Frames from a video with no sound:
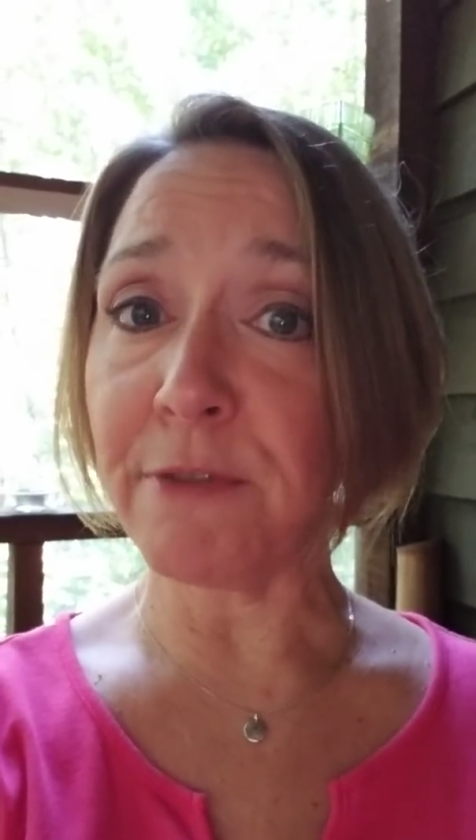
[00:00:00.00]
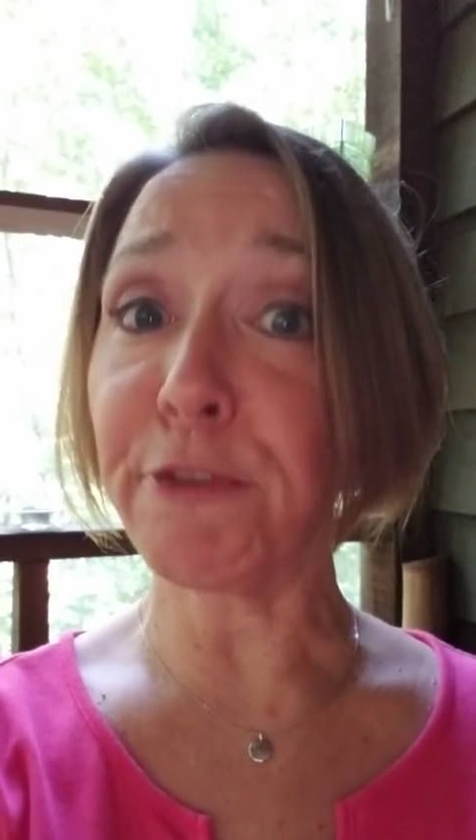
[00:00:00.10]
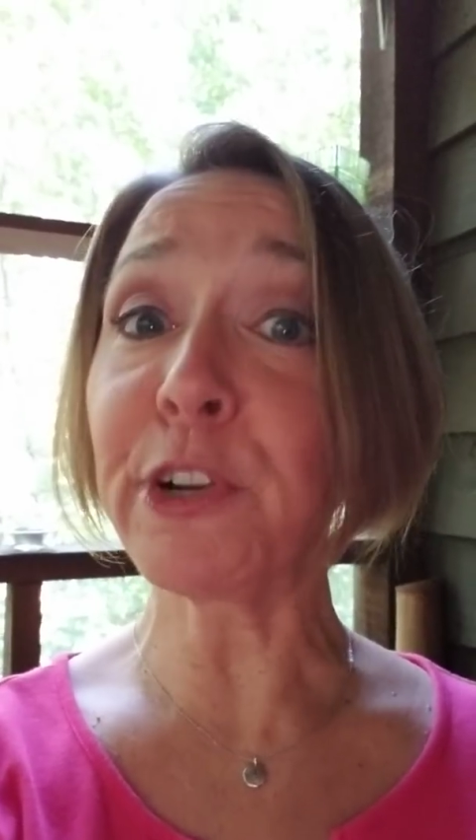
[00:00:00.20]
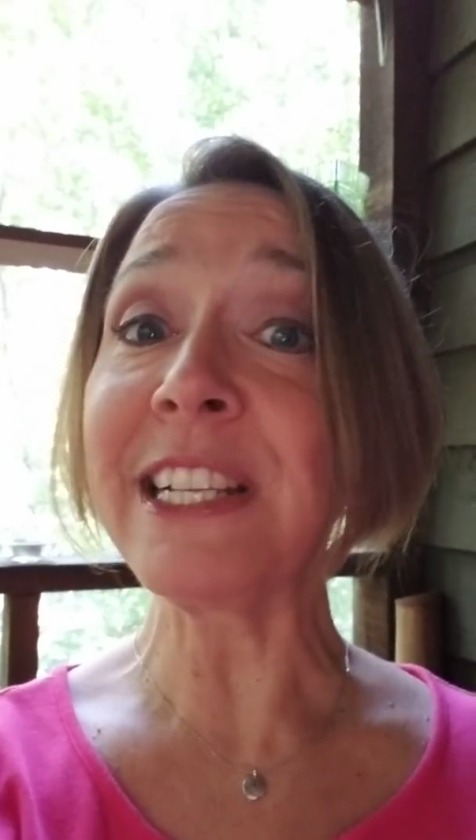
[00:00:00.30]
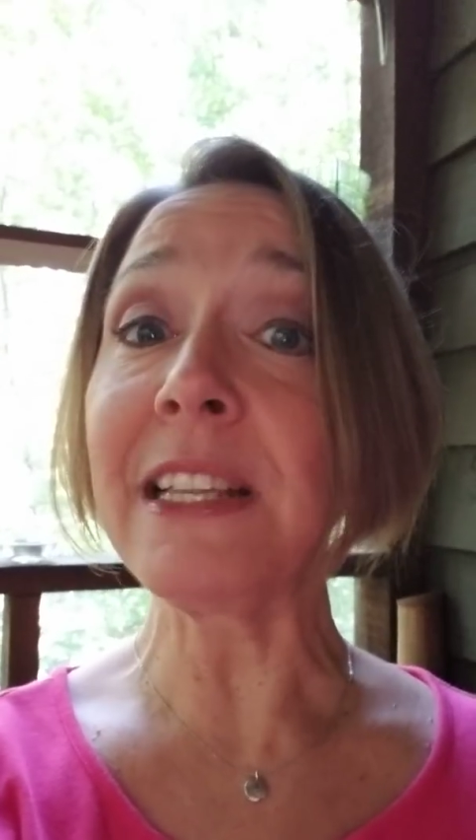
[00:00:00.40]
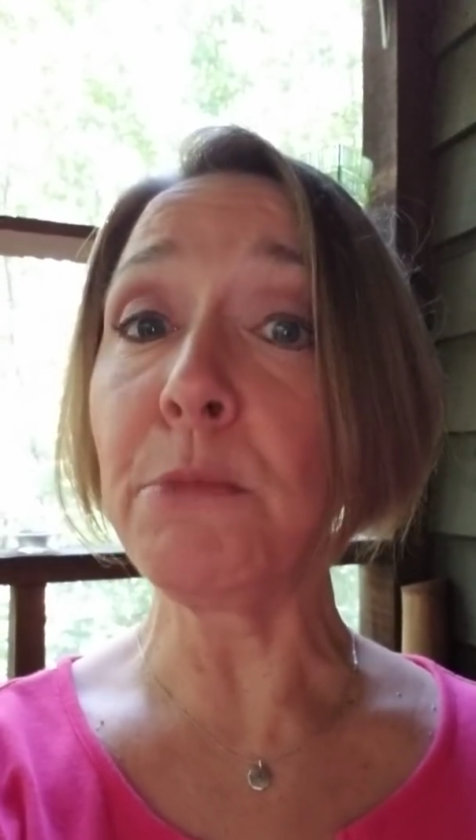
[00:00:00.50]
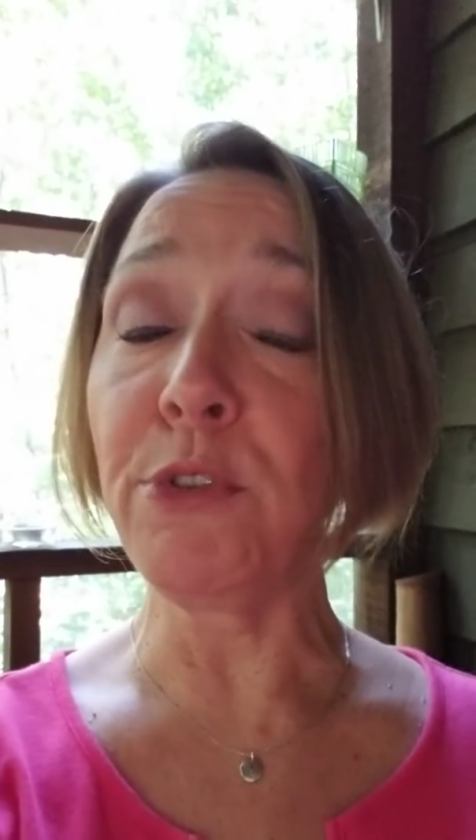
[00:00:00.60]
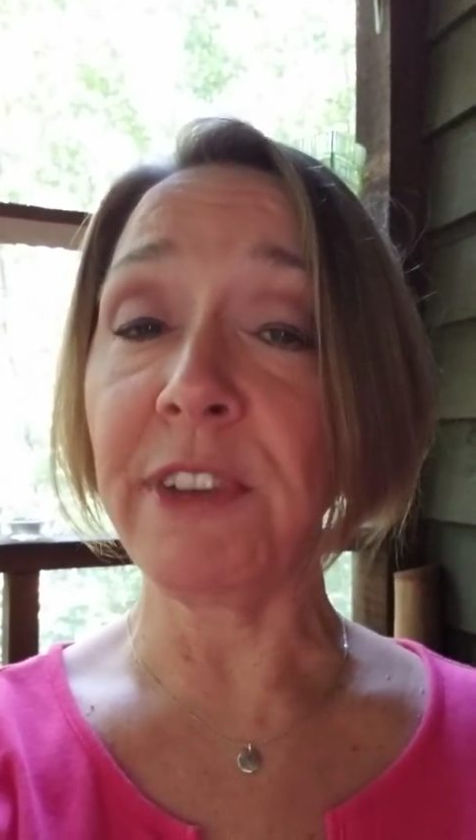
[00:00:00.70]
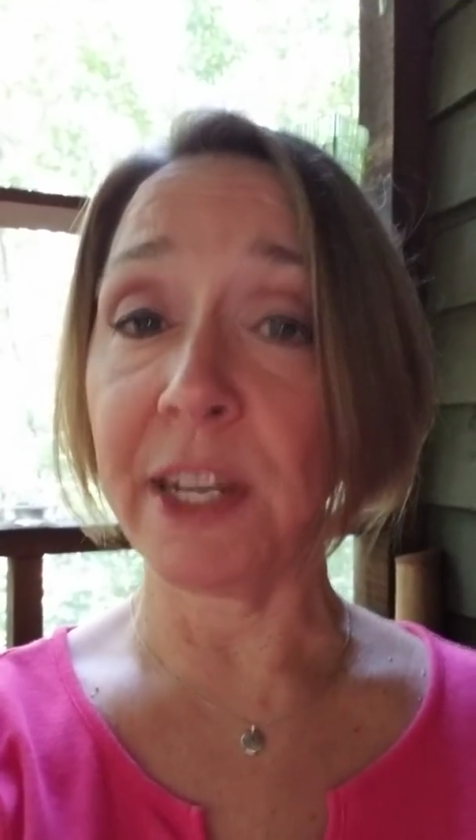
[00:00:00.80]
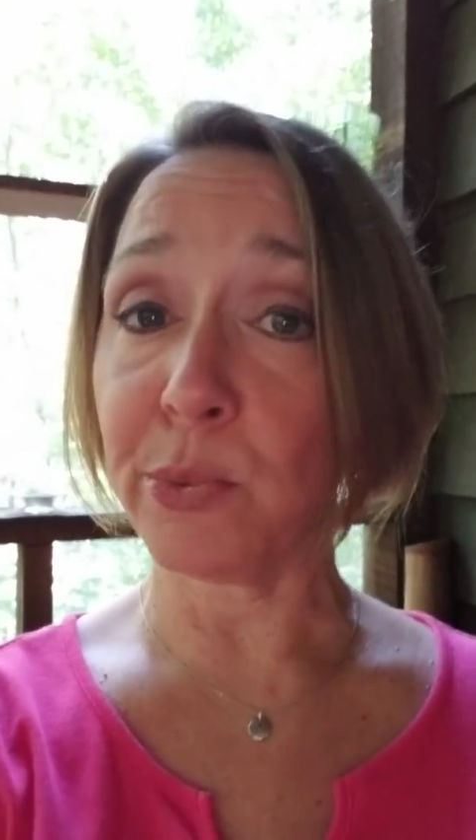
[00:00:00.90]
freely
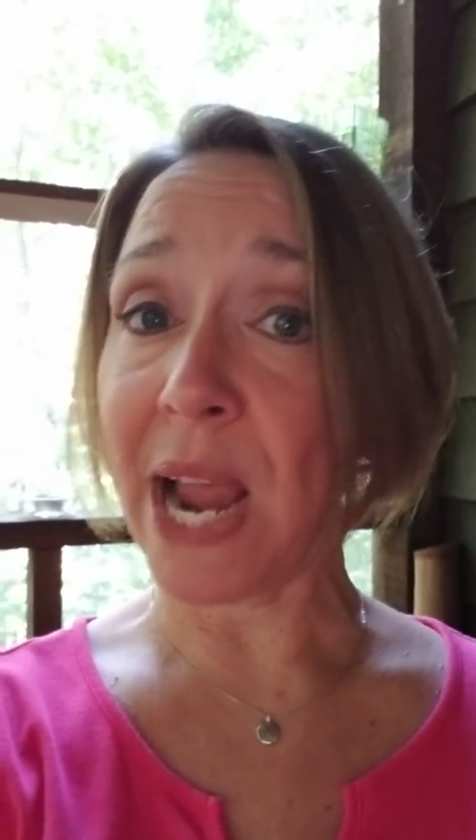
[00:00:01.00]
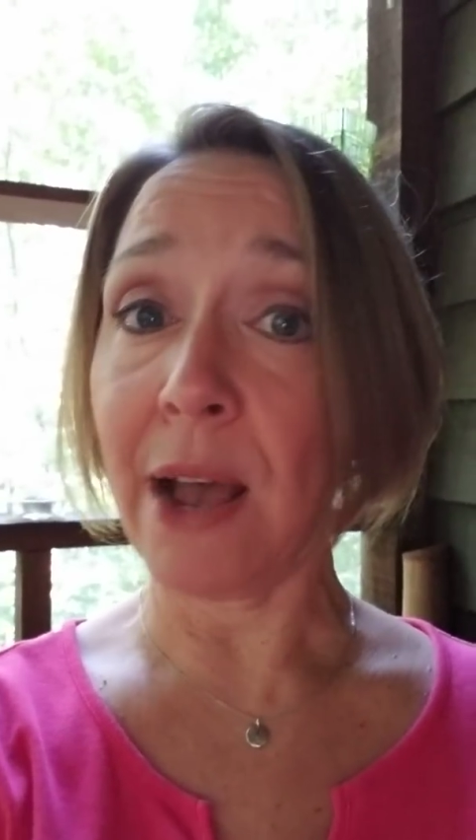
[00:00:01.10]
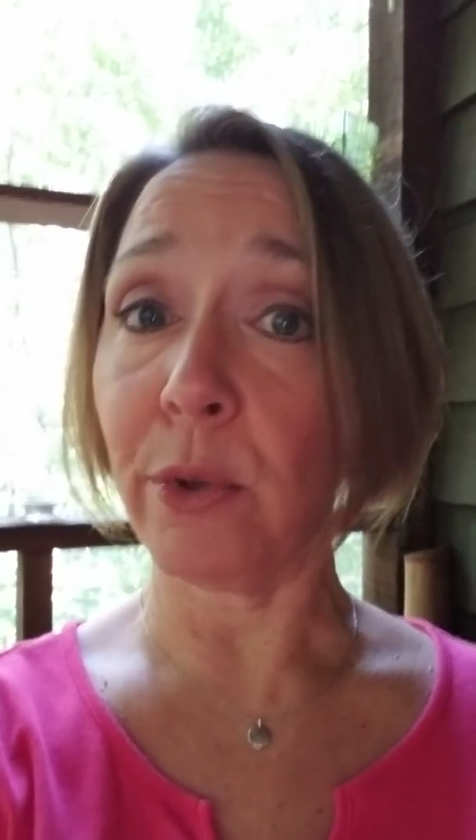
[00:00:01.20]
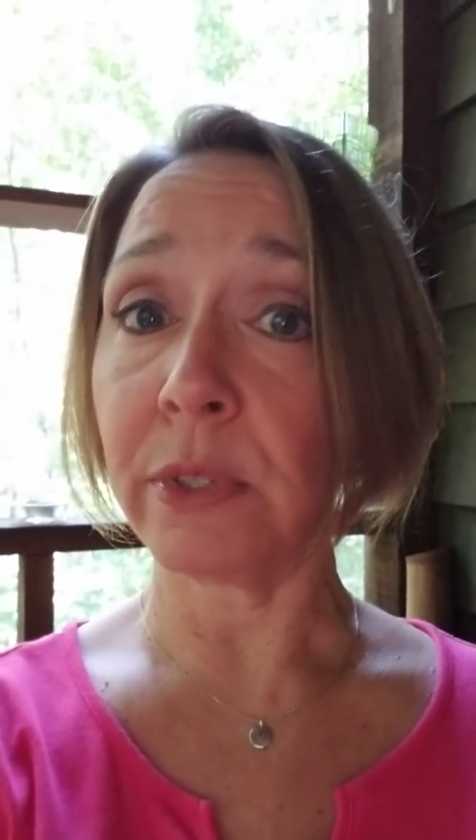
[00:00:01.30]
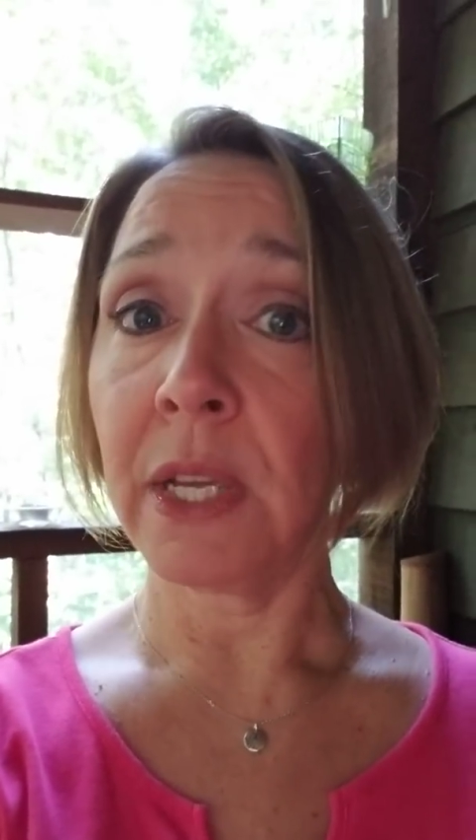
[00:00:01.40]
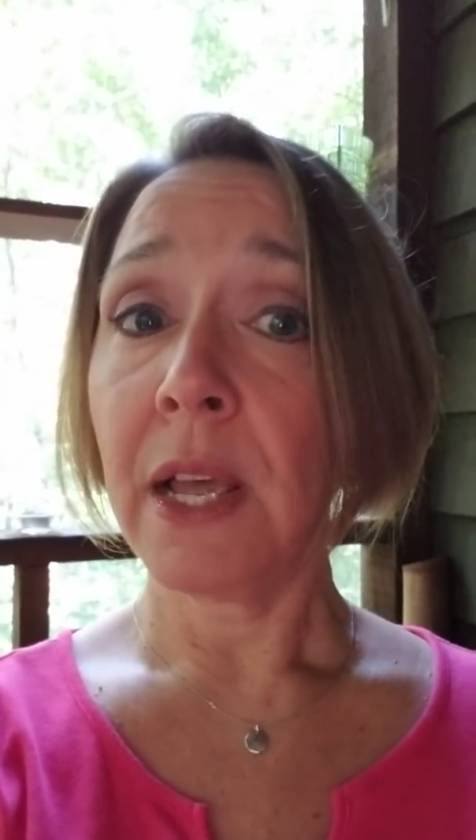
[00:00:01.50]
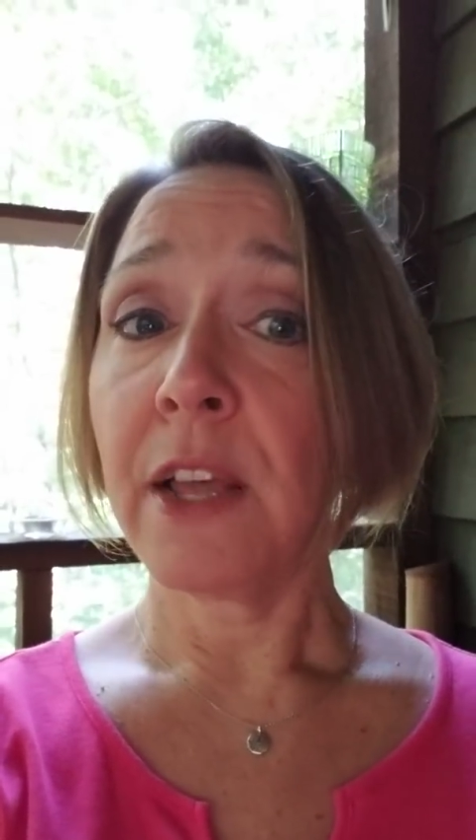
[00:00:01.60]
moving around.